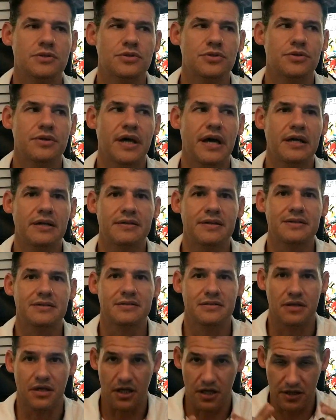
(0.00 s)
to that's
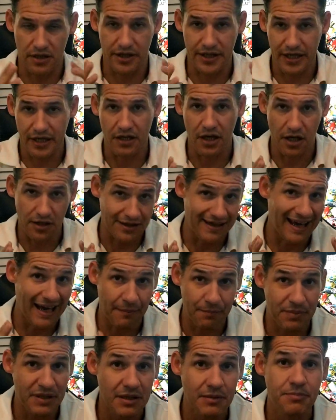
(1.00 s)
again not
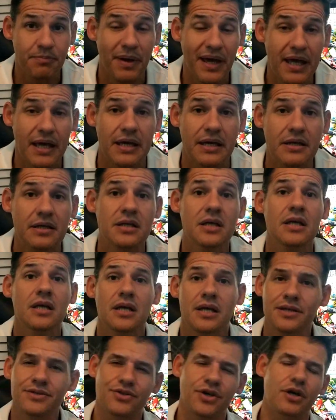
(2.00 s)
being paid
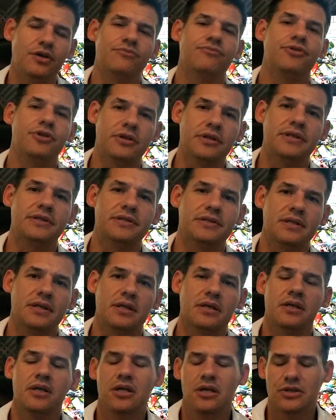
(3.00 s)
is unrealistic.
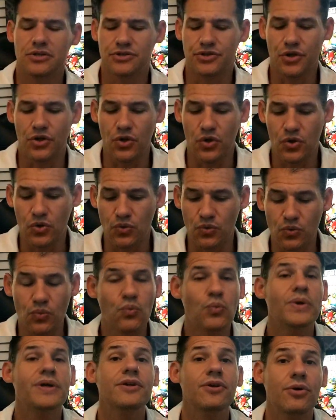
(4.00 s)
So
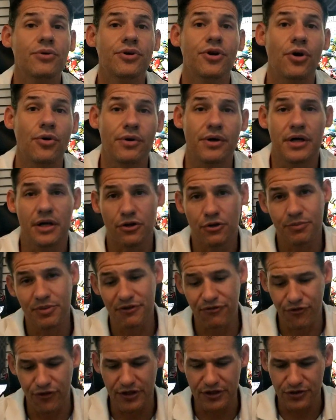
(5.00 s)
we don't know. It'll be
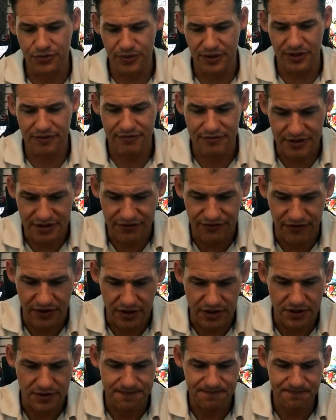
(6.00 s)
finished whenever it's
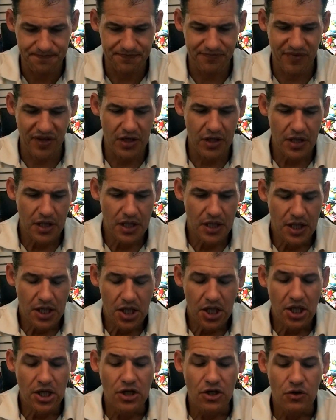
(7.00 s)
finished.
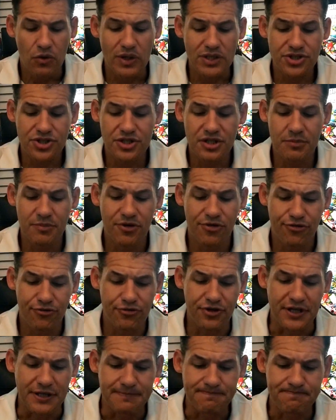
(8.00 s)
Question number 3.